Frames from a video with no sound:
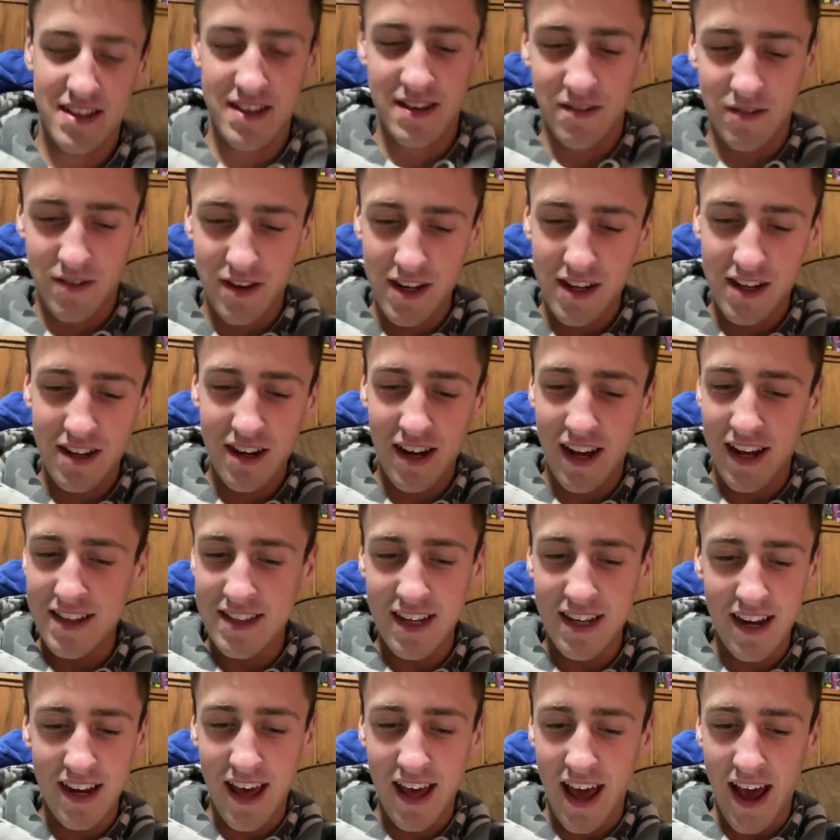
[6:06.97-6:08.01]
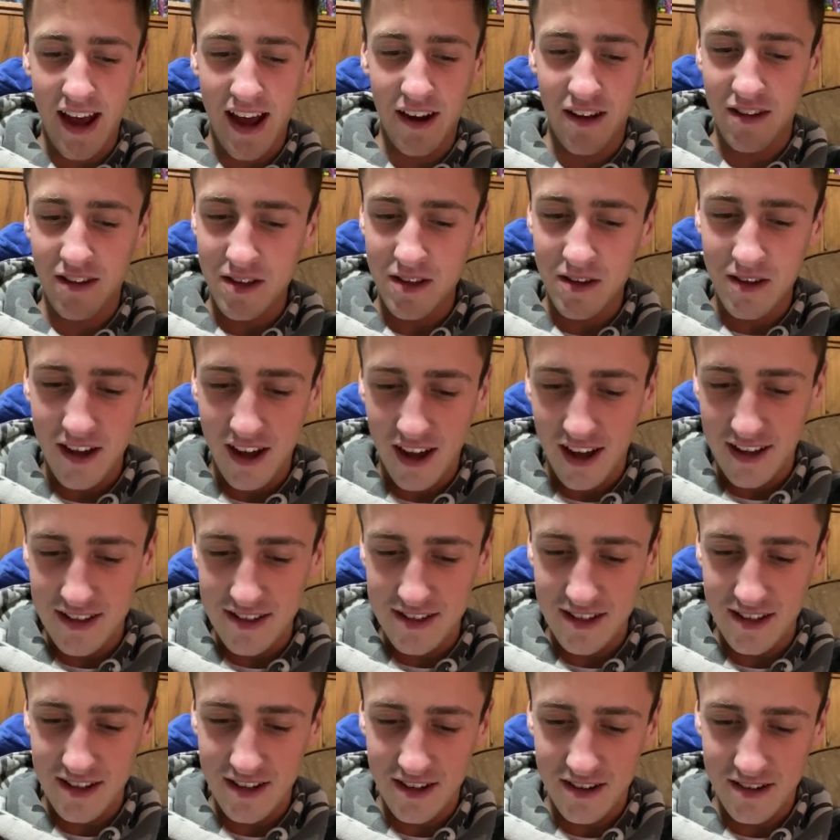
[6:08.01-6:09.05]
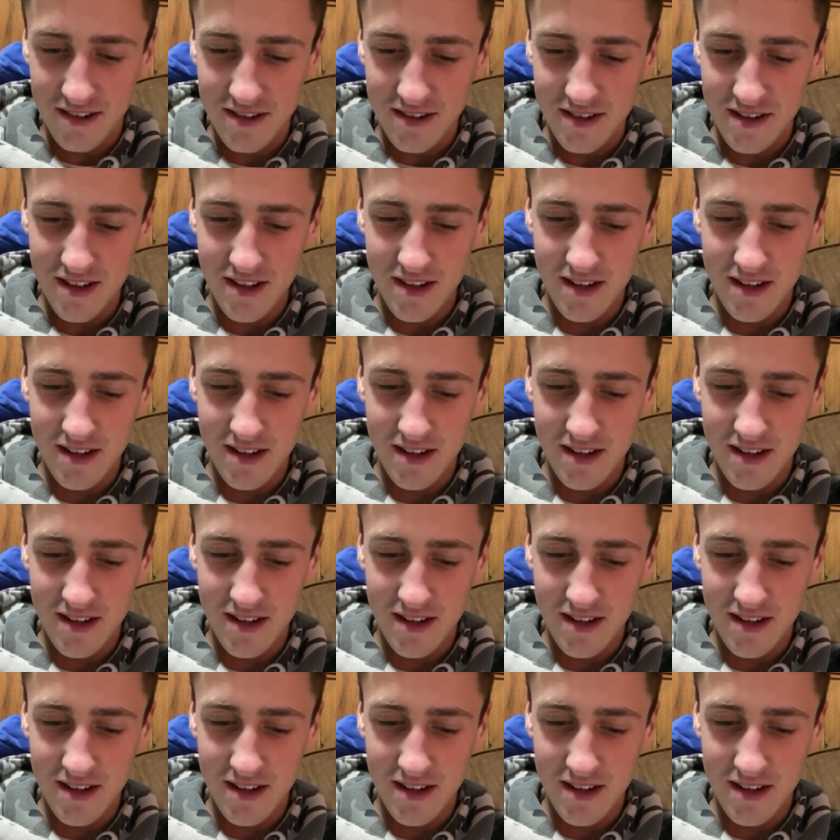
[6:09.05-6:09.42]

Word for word: What a good idea to add all you guys, you know?